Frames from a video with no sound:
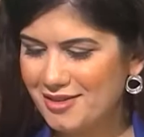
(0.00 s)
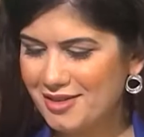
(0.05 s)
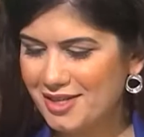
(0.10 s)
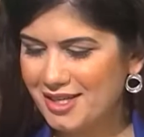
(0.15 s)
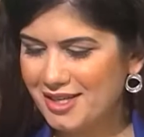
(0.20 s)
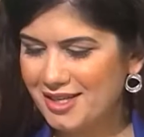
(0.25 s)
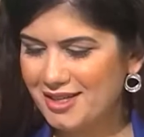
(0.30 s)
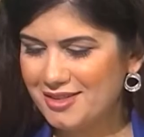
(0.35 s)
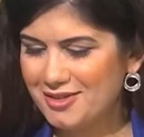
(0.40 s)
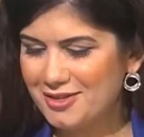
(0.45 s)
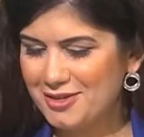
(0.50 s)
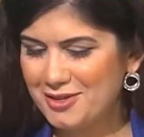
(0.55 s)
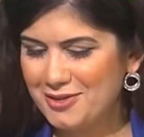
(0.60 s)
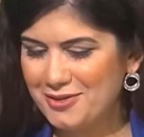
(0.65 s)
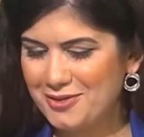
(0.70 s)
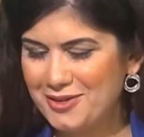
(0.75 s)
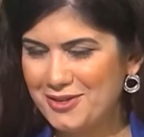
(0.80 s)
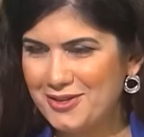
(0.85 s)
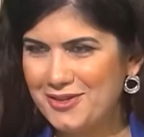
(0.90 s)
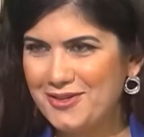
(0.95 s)
Ricardos,
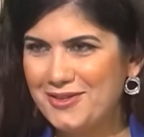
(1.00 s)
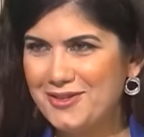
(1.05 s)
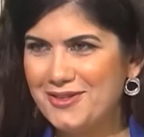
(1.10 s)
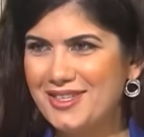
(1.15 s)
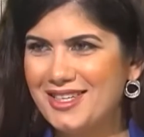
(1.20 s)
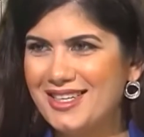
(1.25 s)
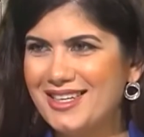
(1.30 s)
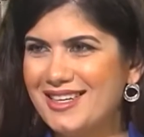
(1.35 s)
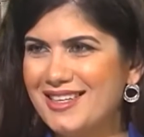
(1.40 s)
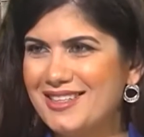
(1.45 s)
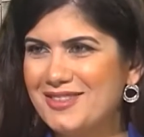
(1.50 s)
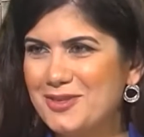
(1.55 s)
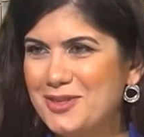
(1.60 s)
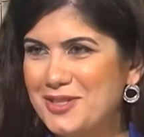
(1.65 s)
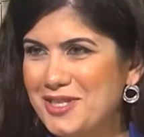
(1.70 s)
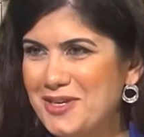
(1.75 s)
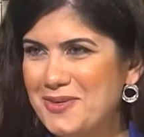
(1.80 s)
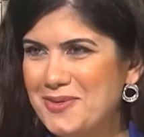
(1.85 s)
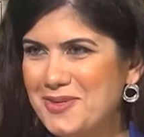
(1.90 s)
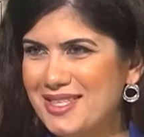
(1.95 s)
for your to
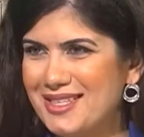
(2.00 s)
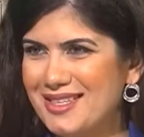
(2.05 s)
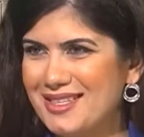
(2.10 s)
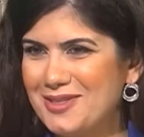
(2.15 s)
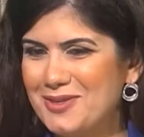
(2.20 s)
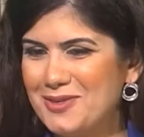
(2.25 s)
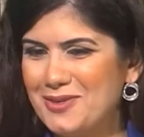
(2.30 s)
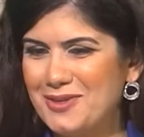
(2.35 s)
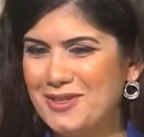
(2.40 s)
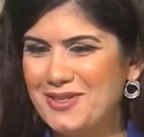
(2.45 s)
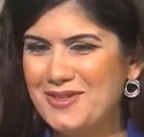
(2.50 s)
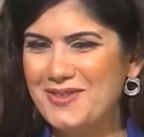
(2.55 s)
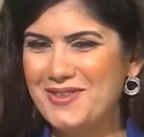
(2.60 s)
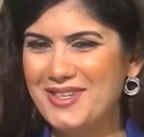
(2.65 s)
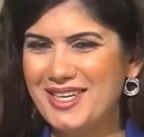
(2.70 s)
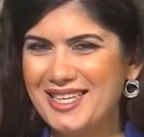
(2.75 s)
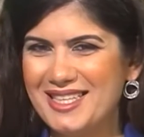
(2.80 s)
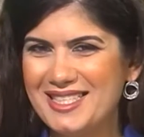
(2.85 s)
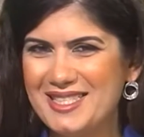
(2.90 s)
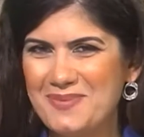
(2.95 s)
share with us your
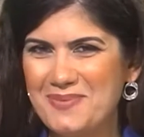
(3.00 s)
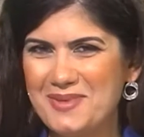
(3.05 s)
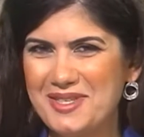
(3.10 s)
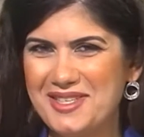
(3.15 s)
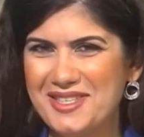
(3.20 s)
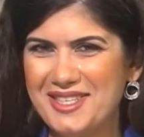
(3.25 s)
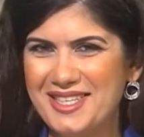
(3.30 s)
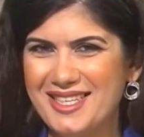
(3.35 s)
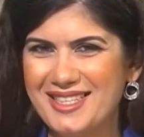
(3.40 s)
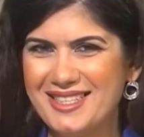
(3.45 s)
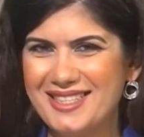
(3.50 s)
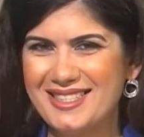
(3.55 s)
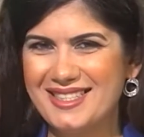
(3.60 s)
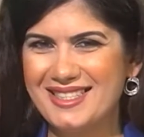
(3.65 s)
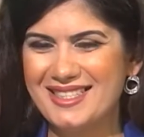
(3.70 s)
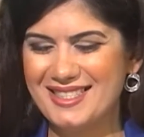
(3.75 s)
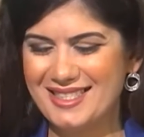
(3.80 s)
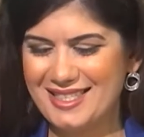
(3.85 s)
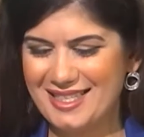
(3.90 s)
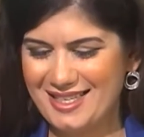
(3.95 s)

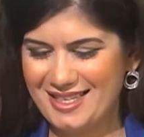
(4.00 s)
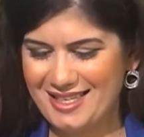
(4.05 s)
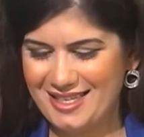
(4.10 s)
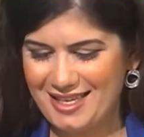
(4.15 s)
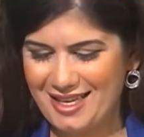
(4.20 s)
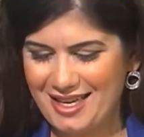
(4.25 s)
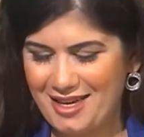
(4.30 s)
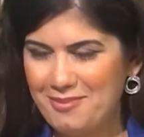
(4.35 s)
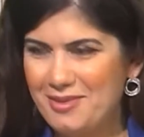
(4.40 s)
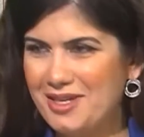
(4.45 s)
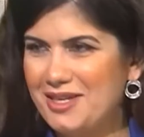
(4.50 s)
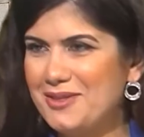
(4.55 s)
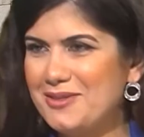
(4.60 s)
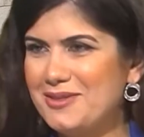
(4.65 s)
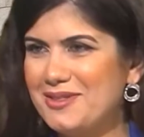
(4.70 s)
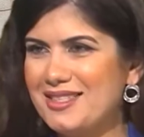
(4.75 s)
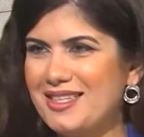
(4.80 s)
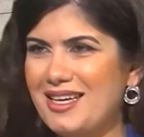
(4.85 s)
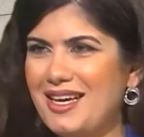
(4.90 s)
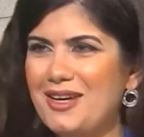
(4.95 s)
experience
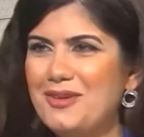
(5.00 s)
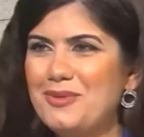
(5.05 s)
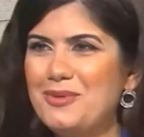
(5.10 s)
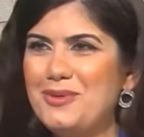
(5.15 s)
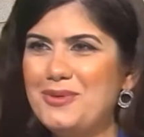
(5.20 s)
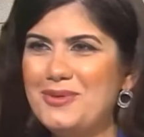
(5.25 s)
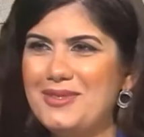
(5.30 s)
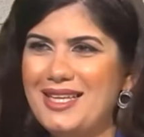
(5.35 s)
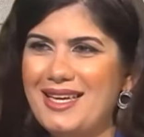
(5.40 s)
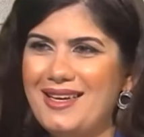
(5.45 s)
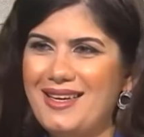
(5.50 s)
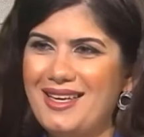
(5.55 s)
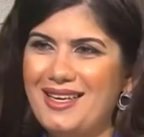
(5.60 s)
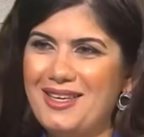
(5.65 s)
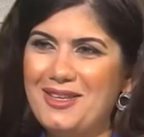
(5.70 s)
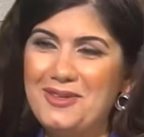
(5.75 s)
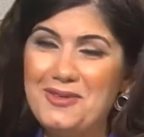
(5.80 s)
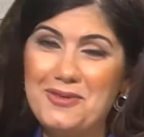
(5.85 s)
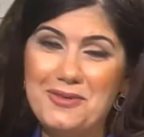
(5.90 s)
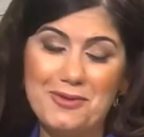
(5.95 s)
about how
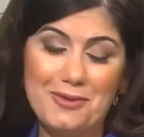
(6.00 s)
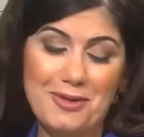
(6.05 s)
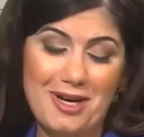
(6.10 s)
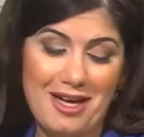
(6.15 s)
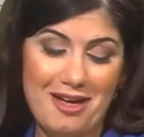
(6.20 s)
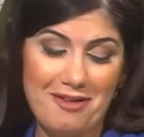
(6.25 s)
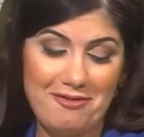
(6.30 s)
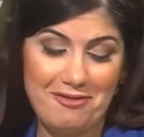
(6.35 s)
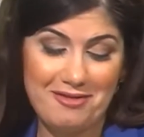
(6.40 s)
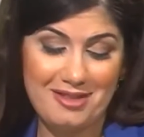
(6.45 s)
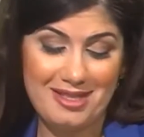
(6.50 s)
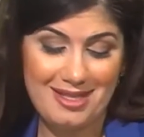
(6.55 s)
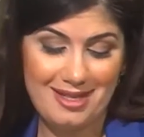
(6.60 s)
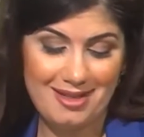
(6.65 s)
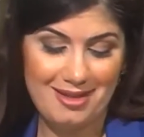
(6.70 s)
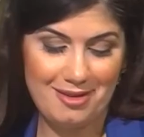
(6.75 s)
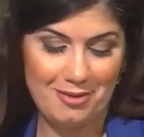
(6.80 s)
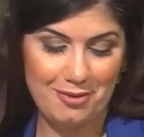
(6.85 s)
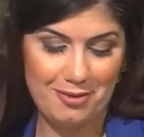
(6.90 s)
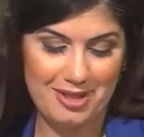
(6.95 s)
you have
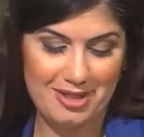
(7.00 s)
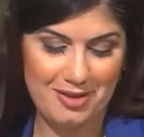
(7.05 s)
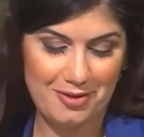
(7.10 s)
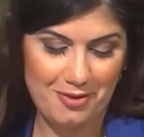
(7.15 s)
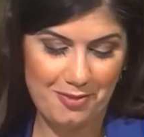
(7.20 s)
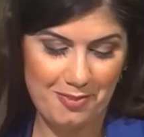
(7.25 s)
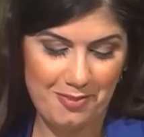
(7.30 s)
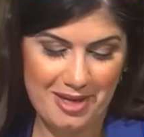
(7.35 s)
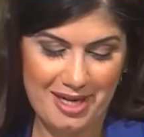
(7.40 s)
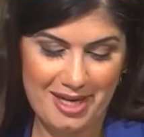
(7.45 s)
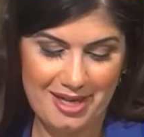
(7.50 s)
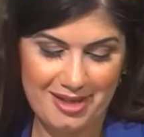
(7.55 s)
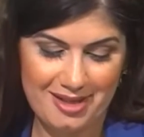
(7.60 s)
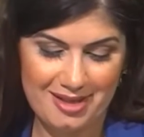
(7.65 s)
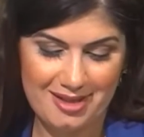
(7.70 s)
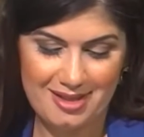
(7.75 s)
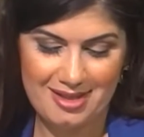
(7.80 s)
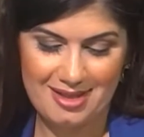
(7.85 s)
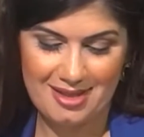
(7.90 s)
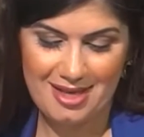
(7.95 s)
deal with your
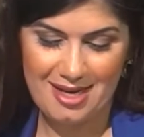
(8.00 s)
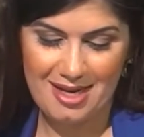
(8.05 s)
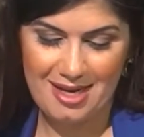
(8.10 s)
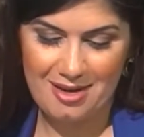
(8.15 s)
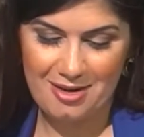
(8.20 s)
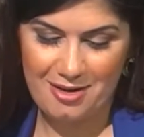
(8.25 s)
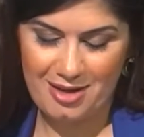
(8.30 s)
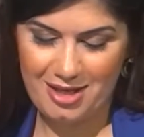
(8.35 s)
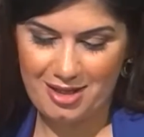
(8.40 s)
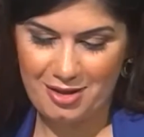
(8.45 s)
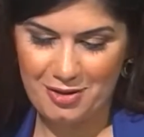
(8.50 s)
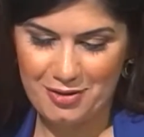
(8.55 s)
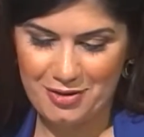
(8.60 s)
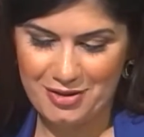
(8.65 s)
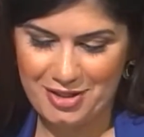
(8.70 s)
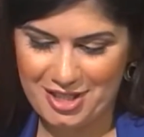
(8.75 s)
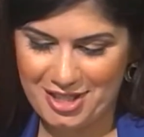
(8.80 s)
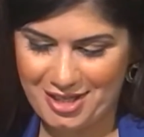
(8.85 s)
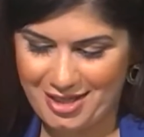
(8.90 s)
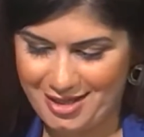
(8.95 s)
parents in your
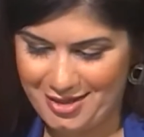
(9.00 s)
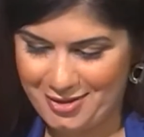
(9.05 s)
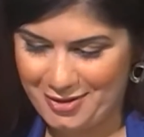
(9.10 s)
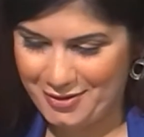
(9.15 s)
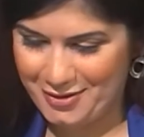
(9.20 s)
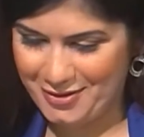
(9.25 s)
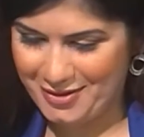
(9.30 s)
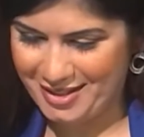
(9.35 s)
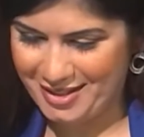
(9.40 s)
childhood.